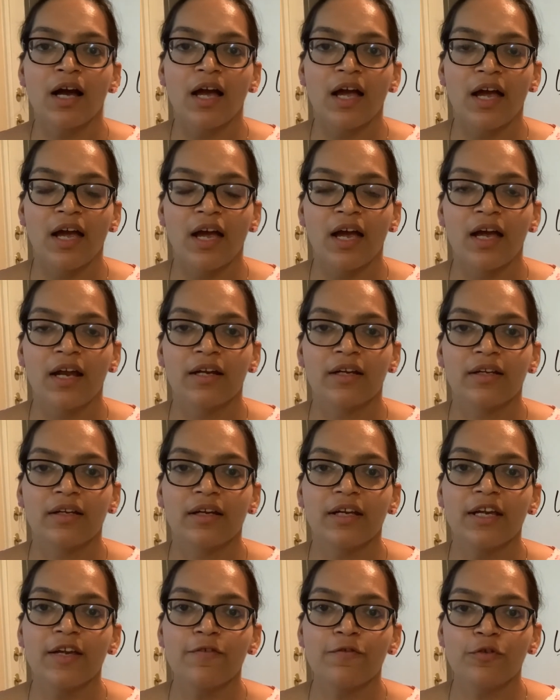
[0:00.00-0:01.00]
And
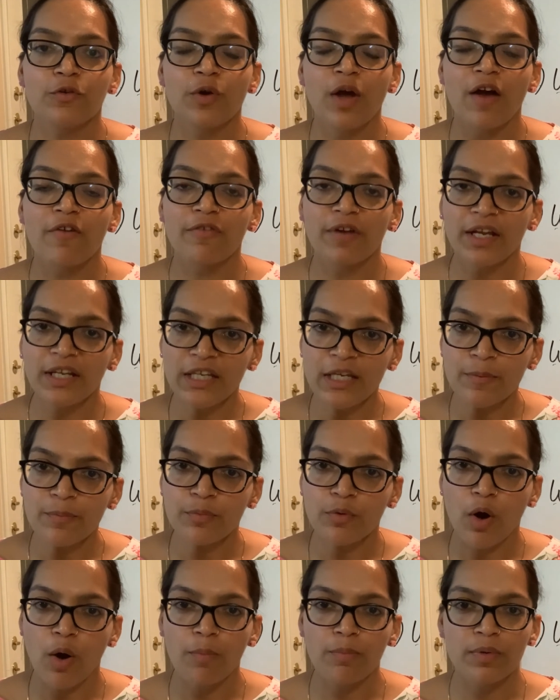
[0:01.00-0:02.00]
if you have any
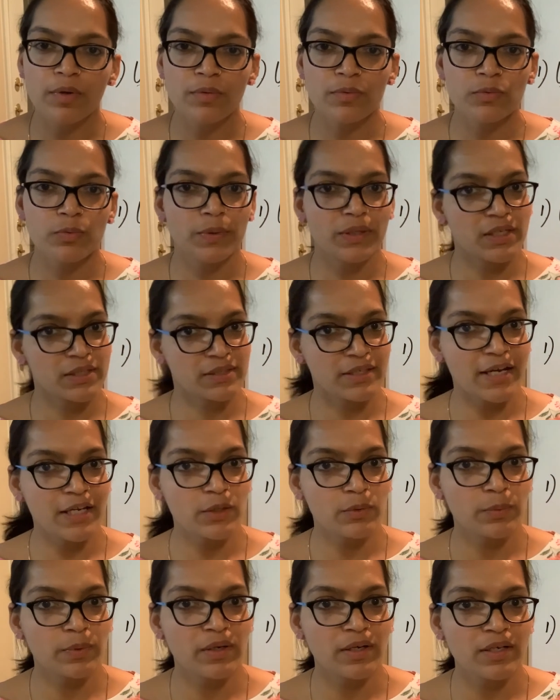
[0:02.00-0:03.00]
problems with the
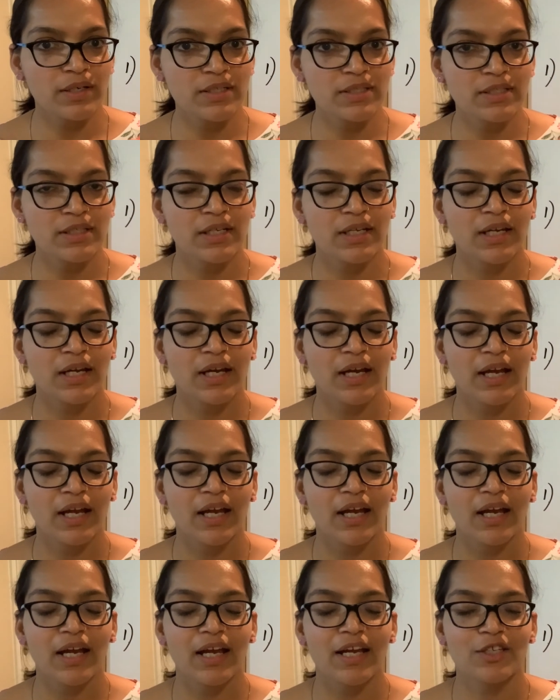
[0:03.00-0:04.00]
sight words,
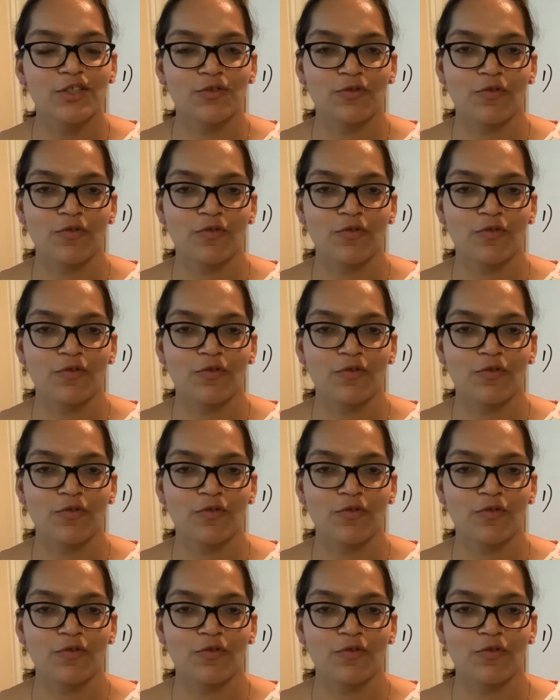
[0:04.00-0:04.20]
it's